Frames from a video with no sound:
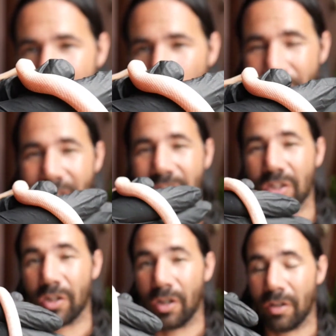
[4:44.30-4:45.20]
When this
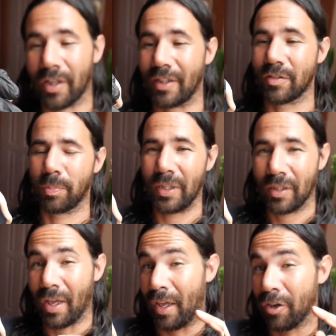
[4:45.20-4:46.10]
girl gets
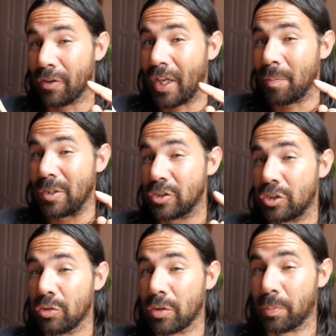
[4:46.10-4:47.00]
big, and her name is
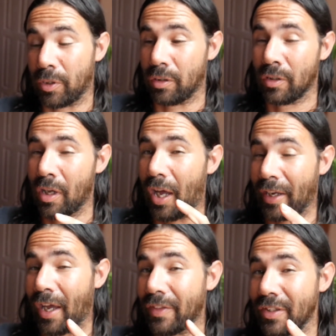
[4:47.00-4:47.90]
Juniper. I
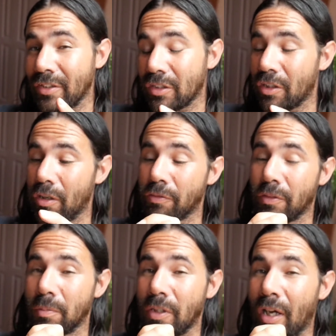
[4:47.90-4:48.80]
got this girl
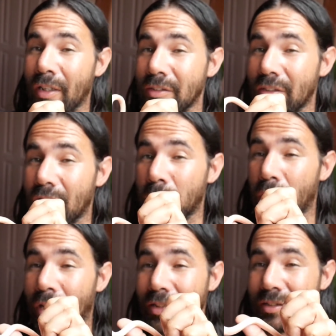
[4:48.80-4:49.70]
from Don
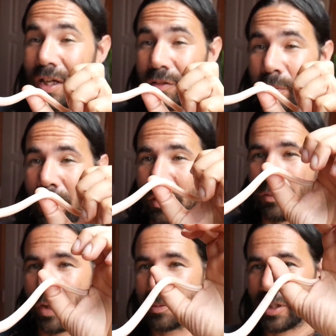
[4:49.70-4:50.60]
Sutterberg at South Mountain
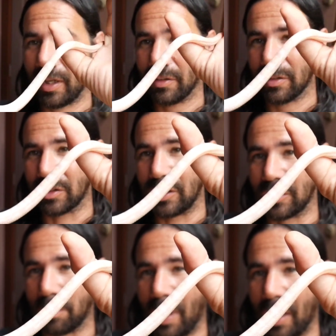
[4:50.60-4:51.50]
Reptiles, and she's
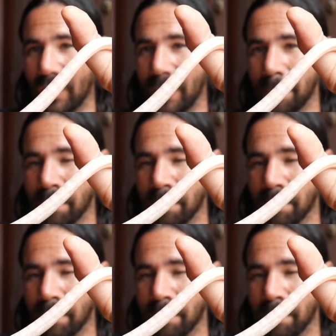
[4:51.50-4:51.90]
a motley.